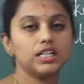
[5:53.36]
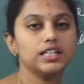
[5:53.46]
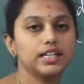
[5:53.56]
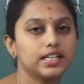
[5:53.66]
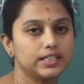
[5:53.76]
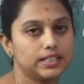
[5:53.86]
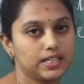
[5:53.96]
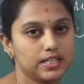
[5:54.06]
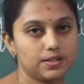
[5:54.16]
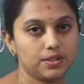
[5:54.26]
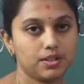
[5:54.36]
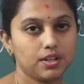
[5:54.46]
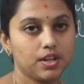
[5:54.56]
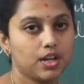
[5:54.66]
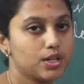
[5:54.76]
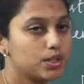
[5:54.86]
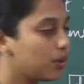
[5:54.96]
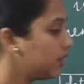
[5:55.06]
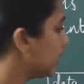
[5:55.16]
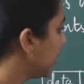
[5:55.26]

a linked list? So in the